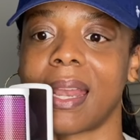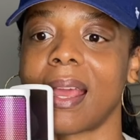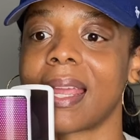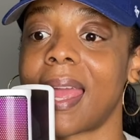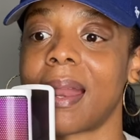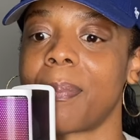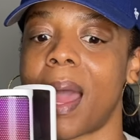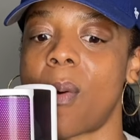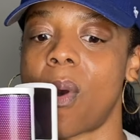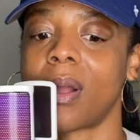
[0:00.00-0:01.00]
And again, I'm
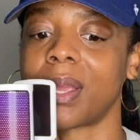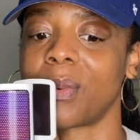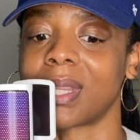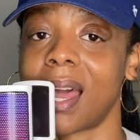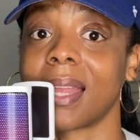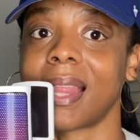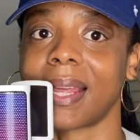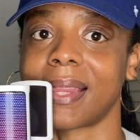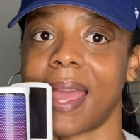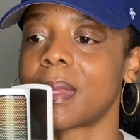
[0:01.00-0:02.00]
not walking with God
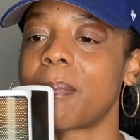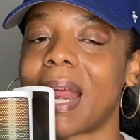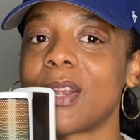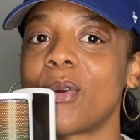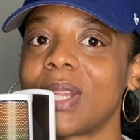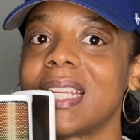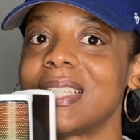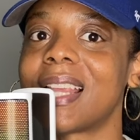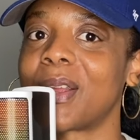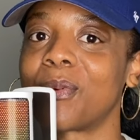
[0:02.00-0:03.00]
like that, but I know that
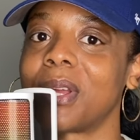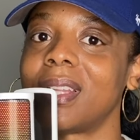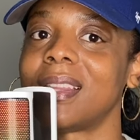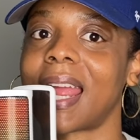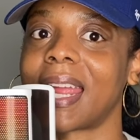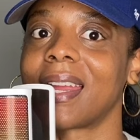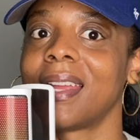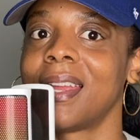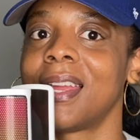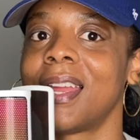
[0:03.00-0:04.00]
He's like real and like
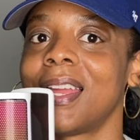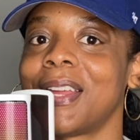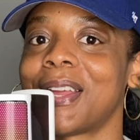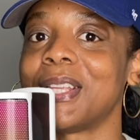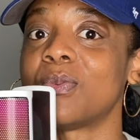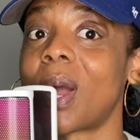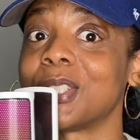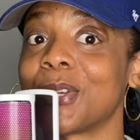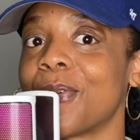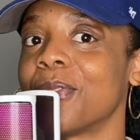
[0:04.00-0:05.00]
He's
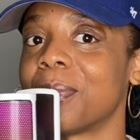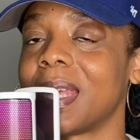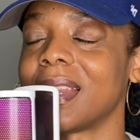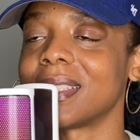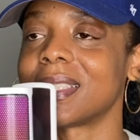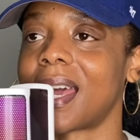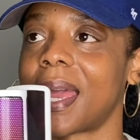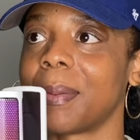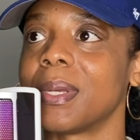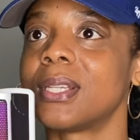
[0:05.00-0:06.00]
watching over me in this
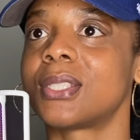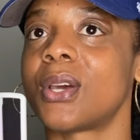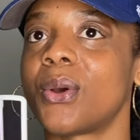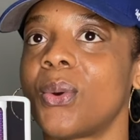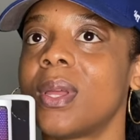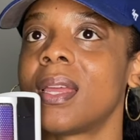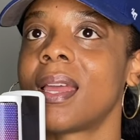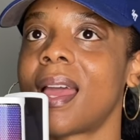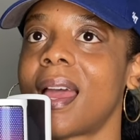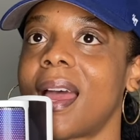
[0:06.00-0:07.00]
time. So
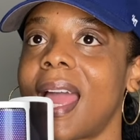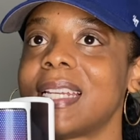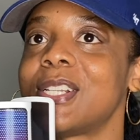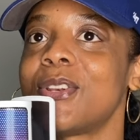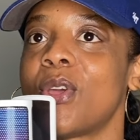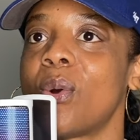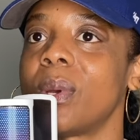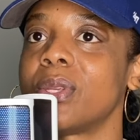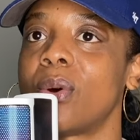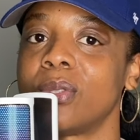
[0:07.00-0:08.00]
I didn't know
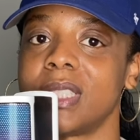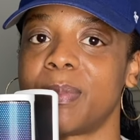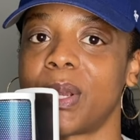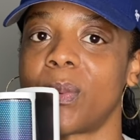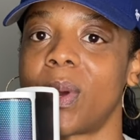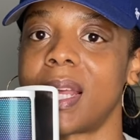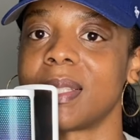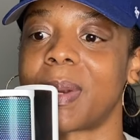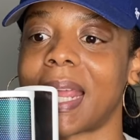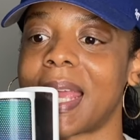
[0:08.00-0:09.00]
what the Holy Spirit
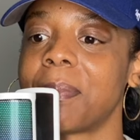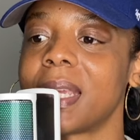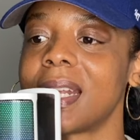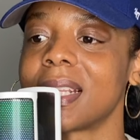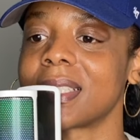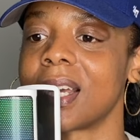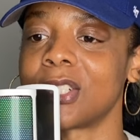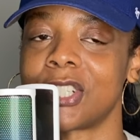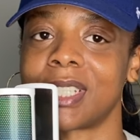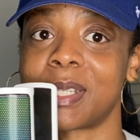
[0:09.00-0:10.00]
was, but I kept getting this
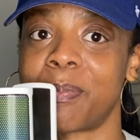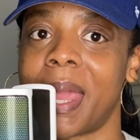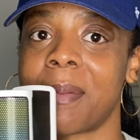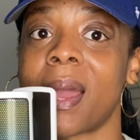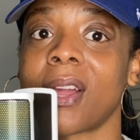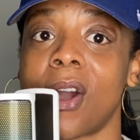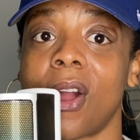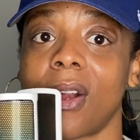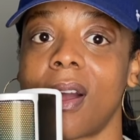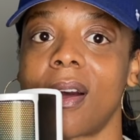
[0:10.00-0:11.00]
unction to pay my
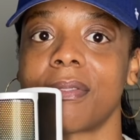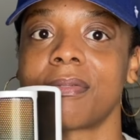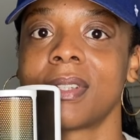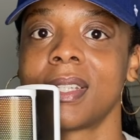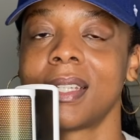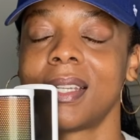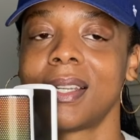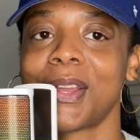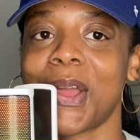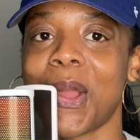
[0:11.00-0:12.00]
car off
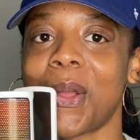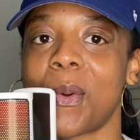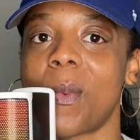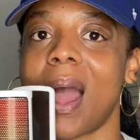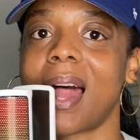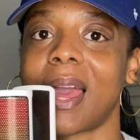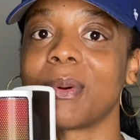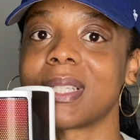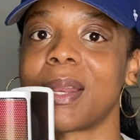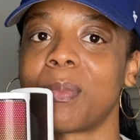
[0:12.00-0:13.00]
while I
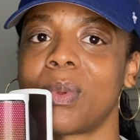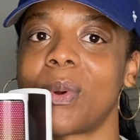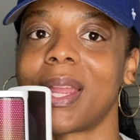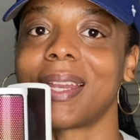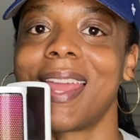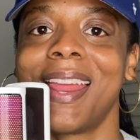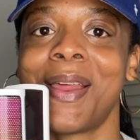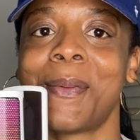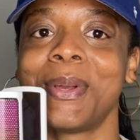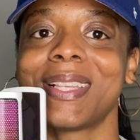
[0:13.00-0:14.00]
was unemployed.
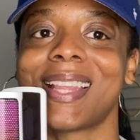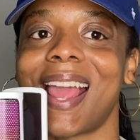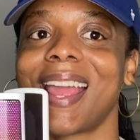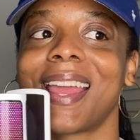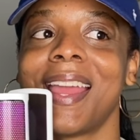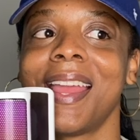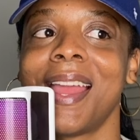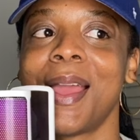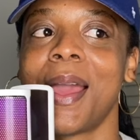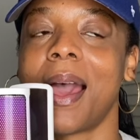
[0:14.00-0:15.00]
it was like,
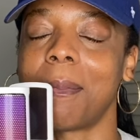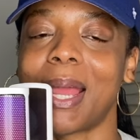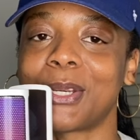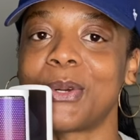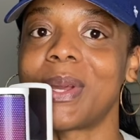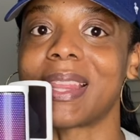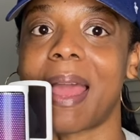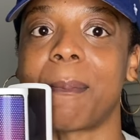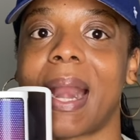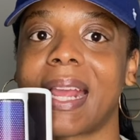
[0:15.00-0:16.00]
I'm not doing
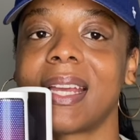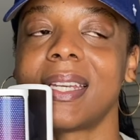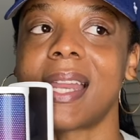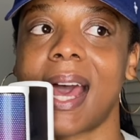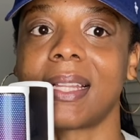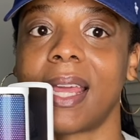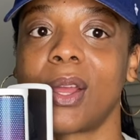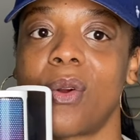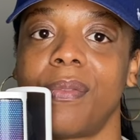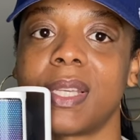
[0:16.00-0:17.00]
that, but I could not
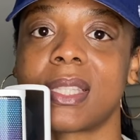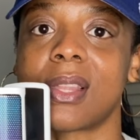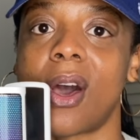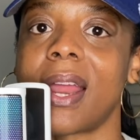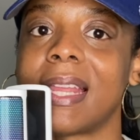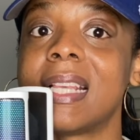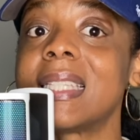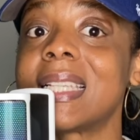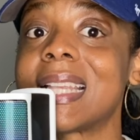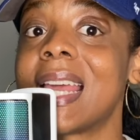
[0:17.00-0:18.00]
let go of this thought. And
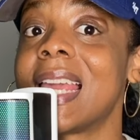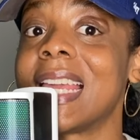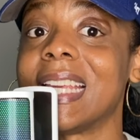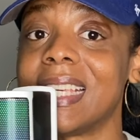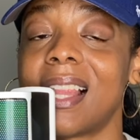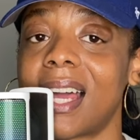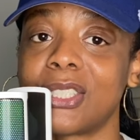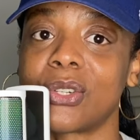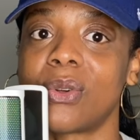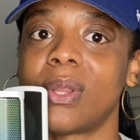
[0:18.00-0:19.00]
this is
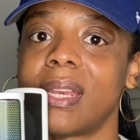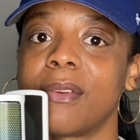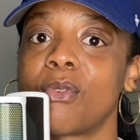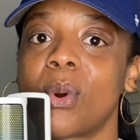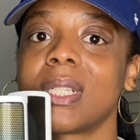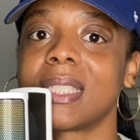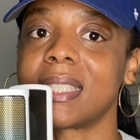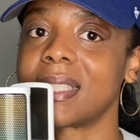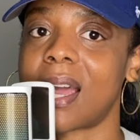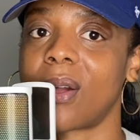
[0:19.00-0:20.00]
illogical. And of course,
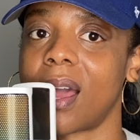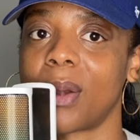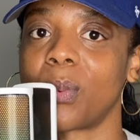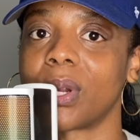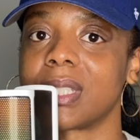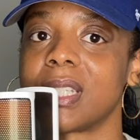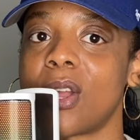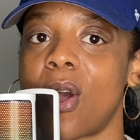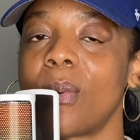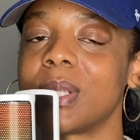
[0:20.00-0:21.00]
this is how God works.
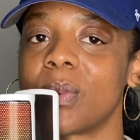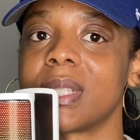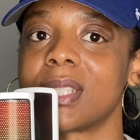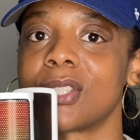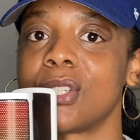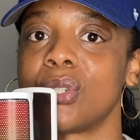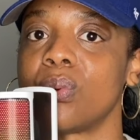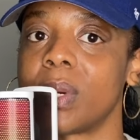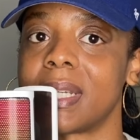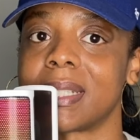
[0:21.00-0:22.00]
He always wants us to
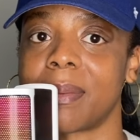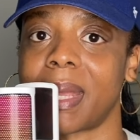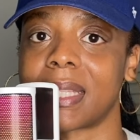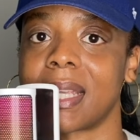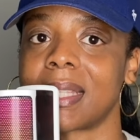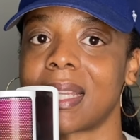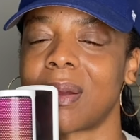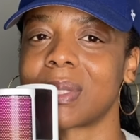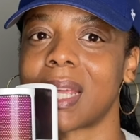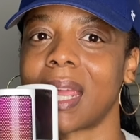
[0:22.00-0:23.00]
do what doesn't make sense.
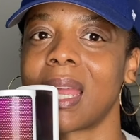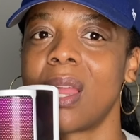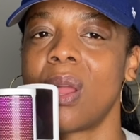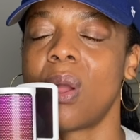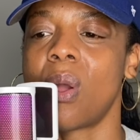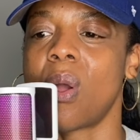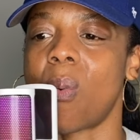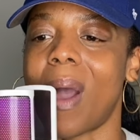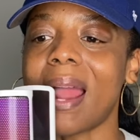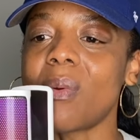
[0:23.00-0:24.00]
And I was like,
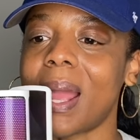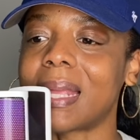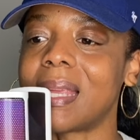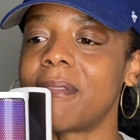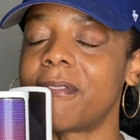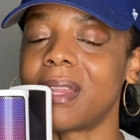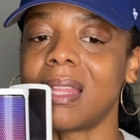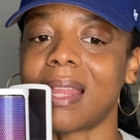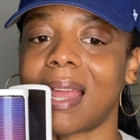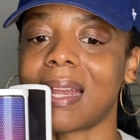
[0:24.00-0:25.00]
why do I keep
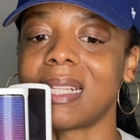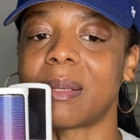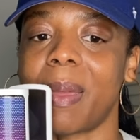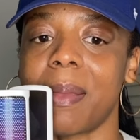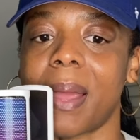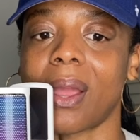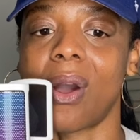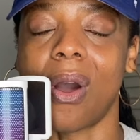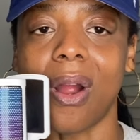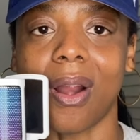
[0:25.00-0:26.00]
feeling like I need to pay my
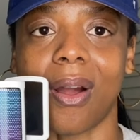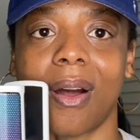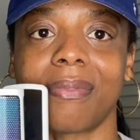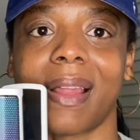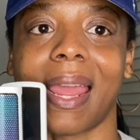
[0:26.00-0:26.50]
car off?